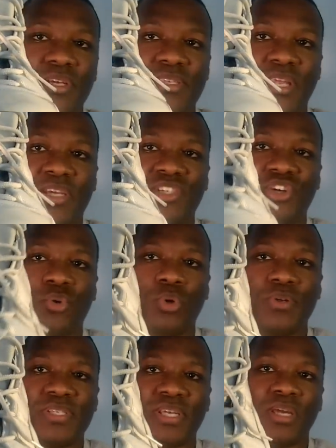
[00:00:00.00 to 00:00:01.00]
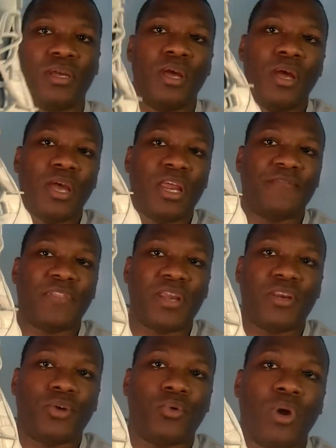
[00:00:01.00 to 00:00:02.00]
these next year. We'll see. And if
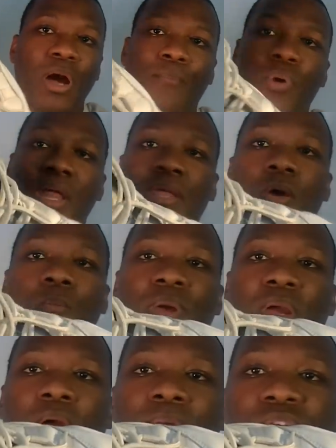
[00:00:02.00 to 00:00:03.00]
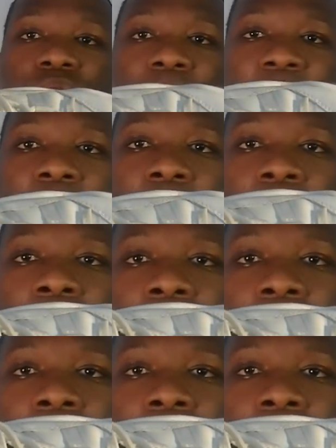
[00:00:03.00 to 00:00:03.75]
they do, I'm probably going to pick up two pair,